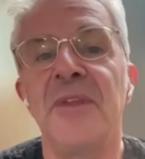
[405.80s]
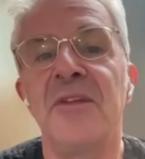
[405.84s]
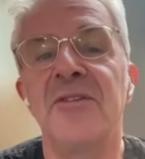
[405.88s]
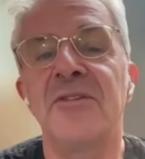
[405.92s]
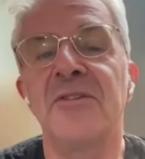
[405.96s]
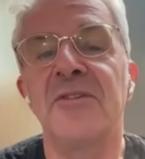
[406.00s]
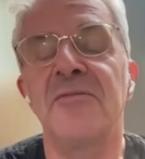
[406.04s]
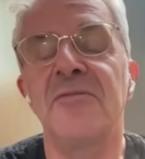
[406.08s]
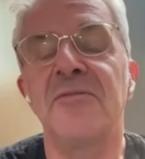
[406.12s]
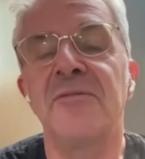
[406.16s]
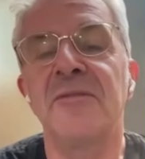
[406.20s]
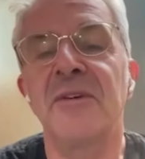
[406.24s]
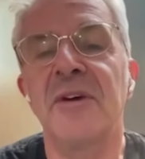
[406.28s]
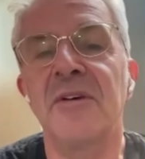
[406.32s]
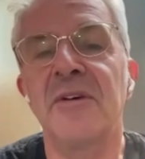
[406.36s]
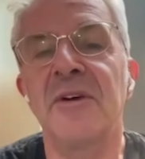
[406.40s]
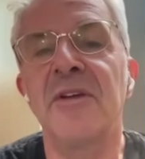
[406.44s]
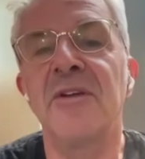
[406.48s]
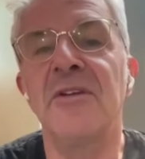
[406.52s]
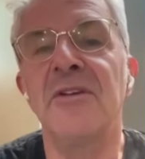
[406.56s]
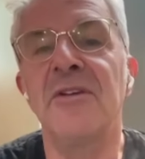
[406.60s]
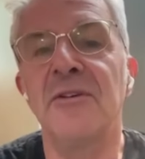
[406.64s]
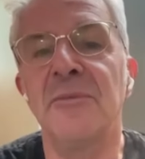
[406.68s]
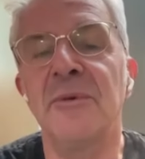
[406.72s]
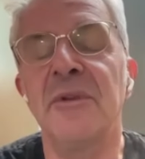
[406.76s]
It's a
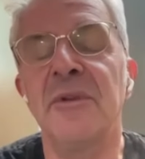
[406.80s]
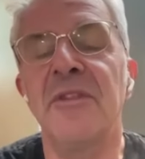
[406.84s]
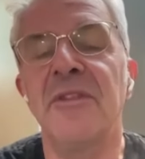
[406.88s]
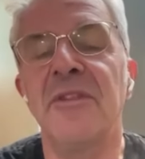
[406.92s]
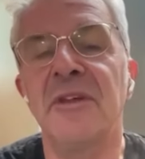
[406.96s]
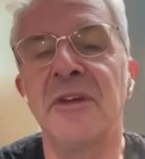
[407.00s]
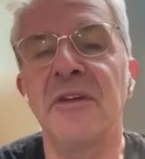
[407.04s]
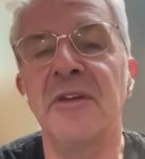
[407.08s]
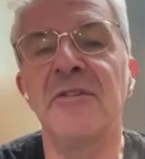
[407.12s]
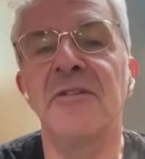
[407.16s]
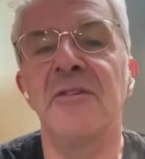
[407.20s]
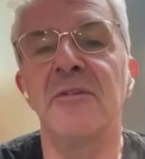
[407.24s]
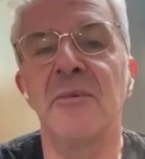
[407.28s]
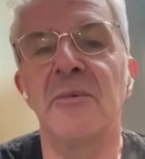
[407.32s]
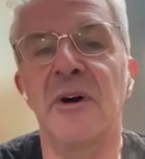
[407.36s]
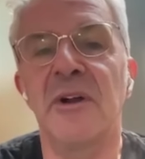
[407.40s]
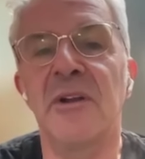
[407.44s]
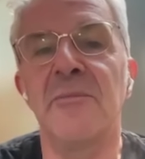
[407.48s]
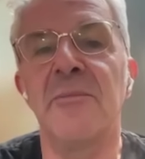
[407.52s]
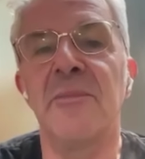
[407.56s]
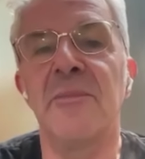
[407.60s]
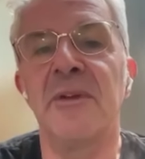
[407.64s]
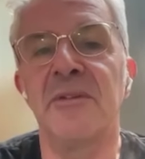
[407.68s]
very human thing to want to